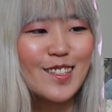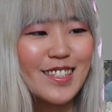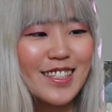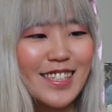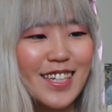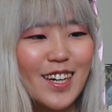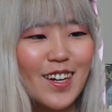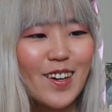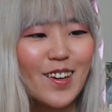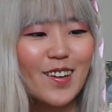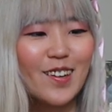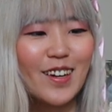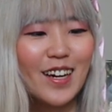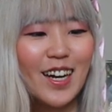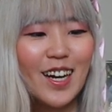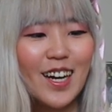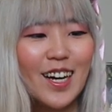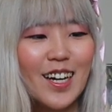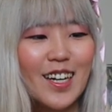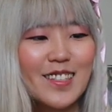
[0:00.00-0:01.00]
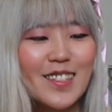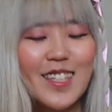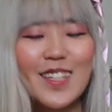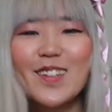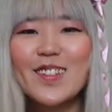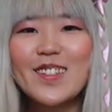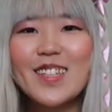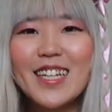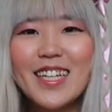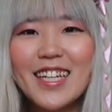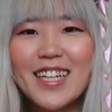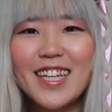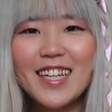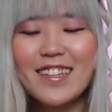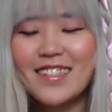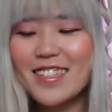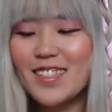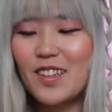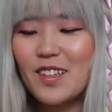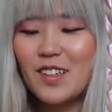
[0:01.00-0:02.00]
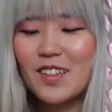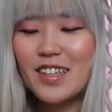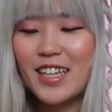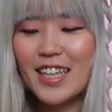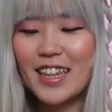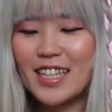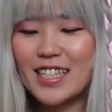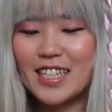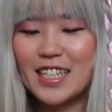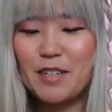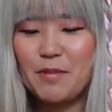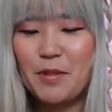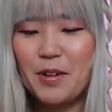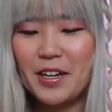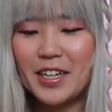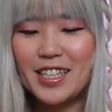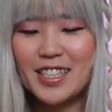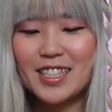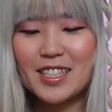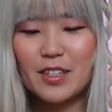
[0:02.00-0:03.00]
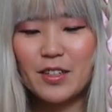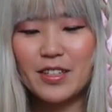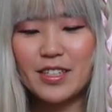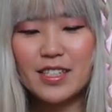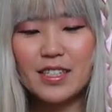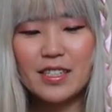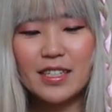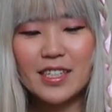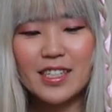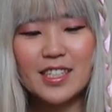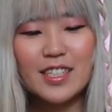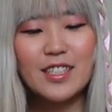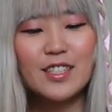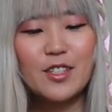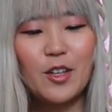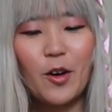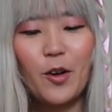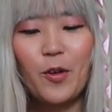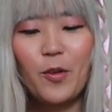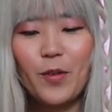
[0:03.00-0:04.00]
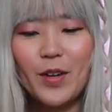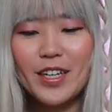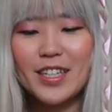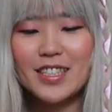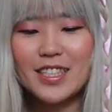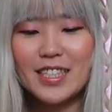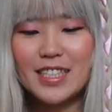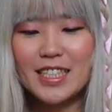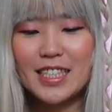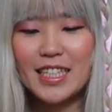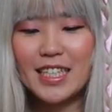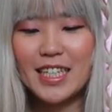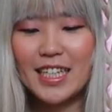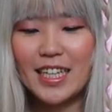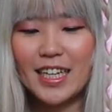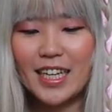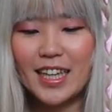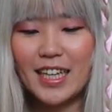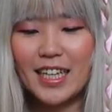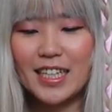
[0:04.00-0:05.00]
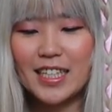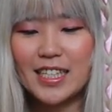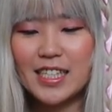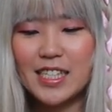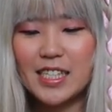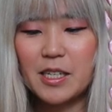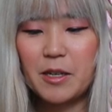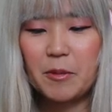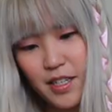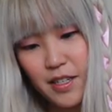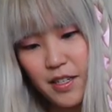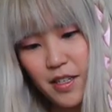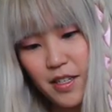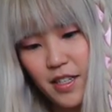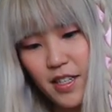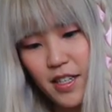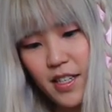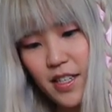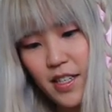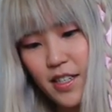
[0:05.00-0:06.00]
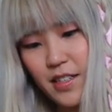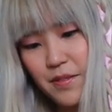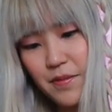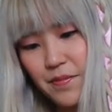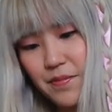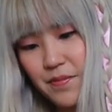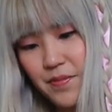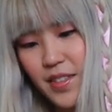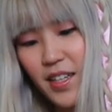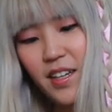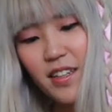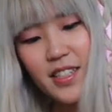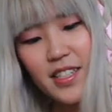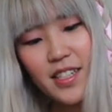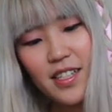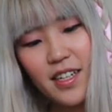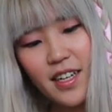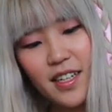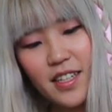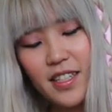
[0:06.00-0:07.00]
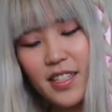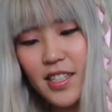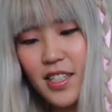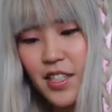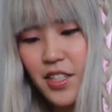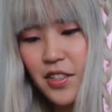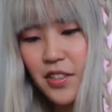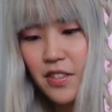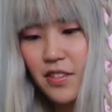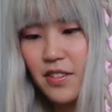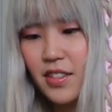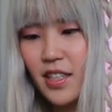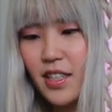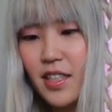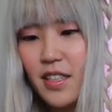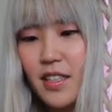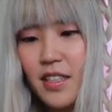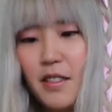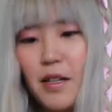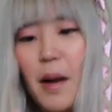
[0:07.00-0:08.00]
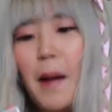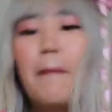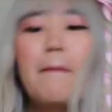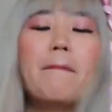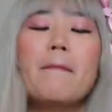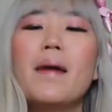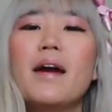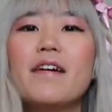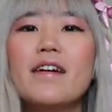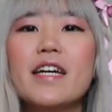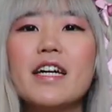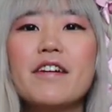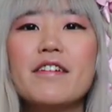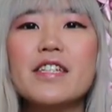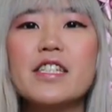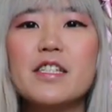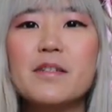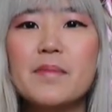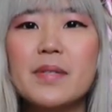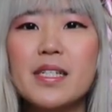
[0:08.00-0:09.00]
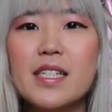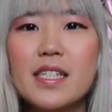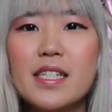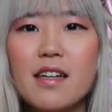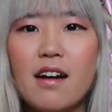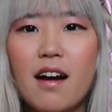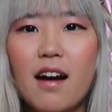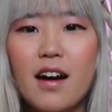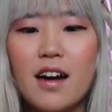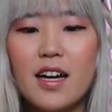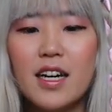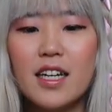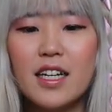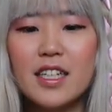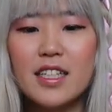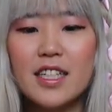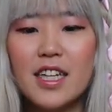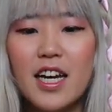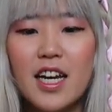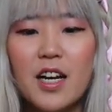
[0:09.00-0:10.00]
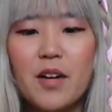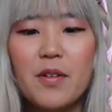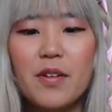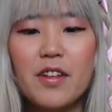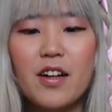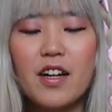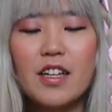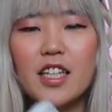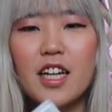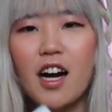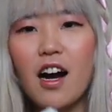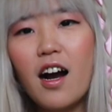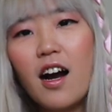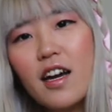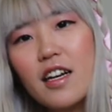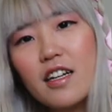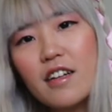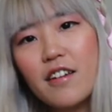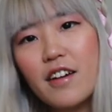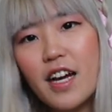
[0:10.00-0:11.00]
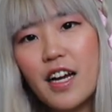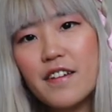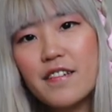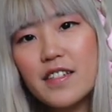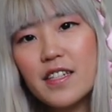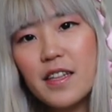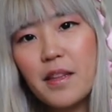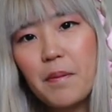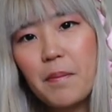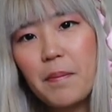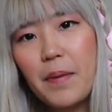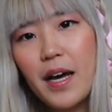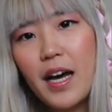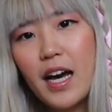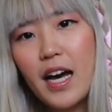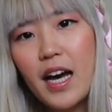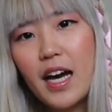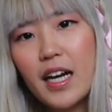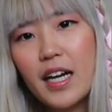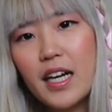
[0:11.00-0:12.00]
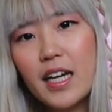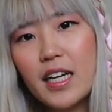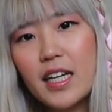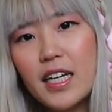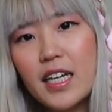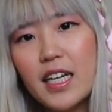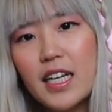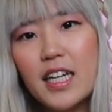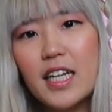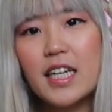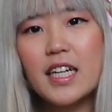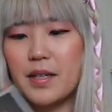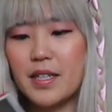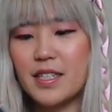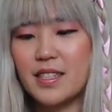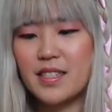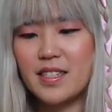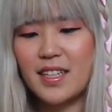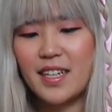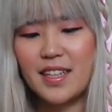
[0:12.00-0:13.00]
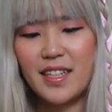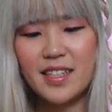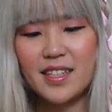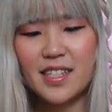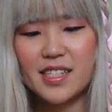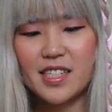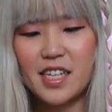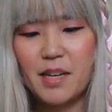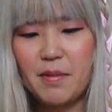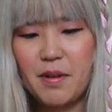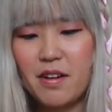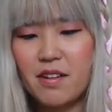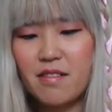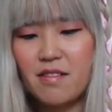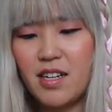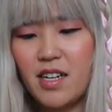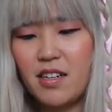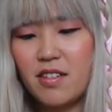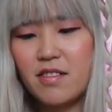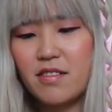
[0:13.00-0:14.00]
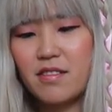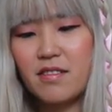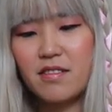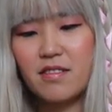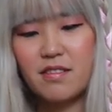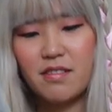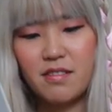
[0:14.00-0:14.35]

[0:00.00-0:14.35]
years ago. They don't they clearly don't look like this anymore, so it's like so weird seeing it like this. Oh, it's got this cute little Merry Christmas card, all the autographs in the back, because I think this came out around